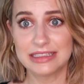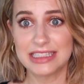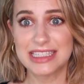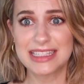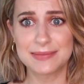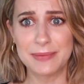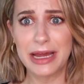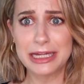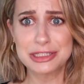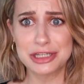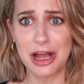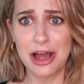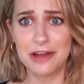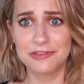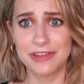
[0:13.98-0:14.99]
this much
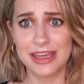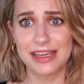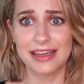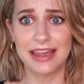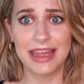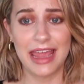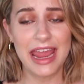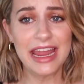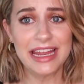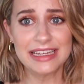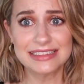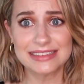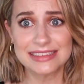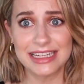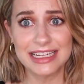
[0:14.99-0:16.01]
off, like 8
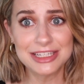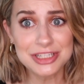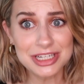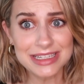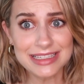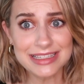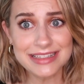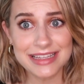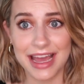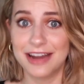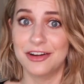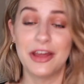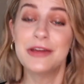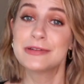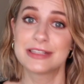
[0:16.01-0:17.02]
inches? I
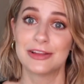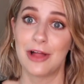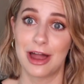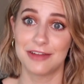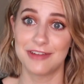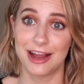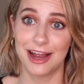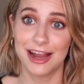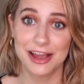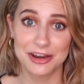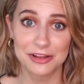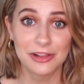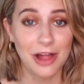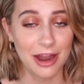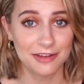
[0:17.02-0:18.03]
don't know, it was a lot of hair. I cut
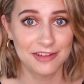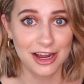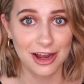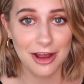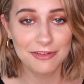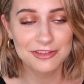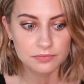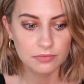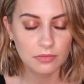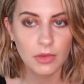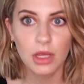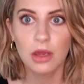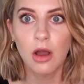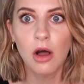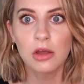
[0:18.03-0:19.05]
a lot of hair off.
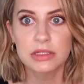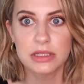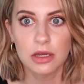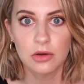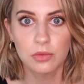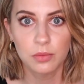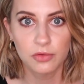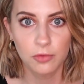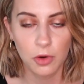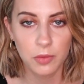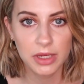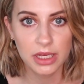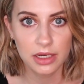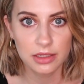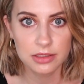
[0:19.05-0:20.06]
Also, before
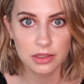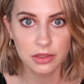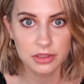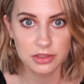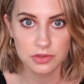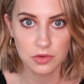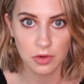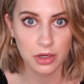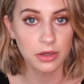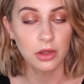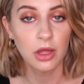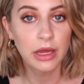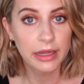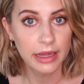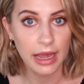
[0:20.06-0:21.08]
we get into the
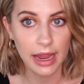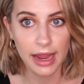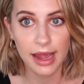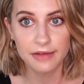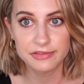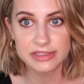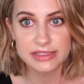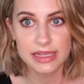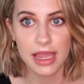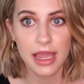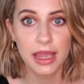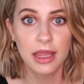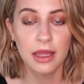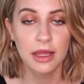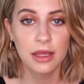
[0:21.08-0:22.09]
tutorial, I have to
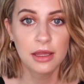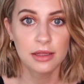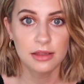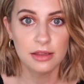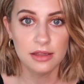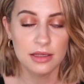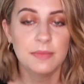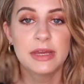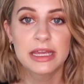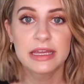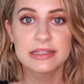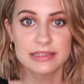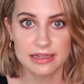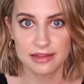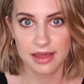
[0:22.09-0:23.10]
say the
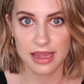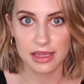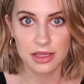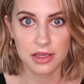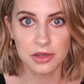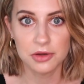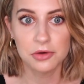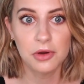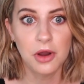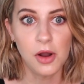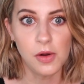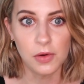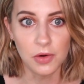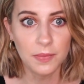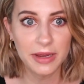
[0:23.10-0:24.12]
biggest thank you.
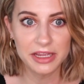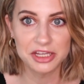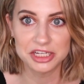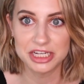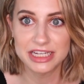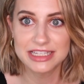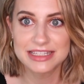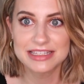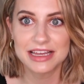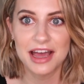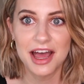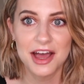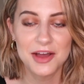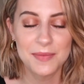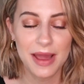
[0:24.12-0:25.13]
Oh my goodness.
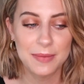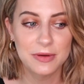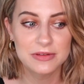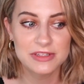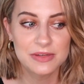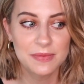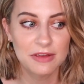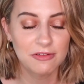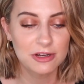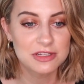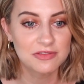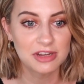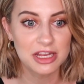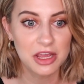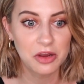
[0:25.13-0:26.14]
I posted my
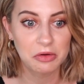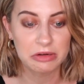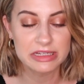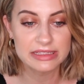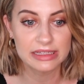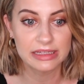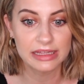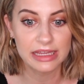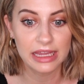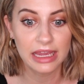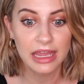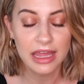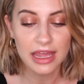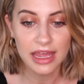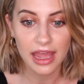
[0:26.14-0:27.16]
first video recently,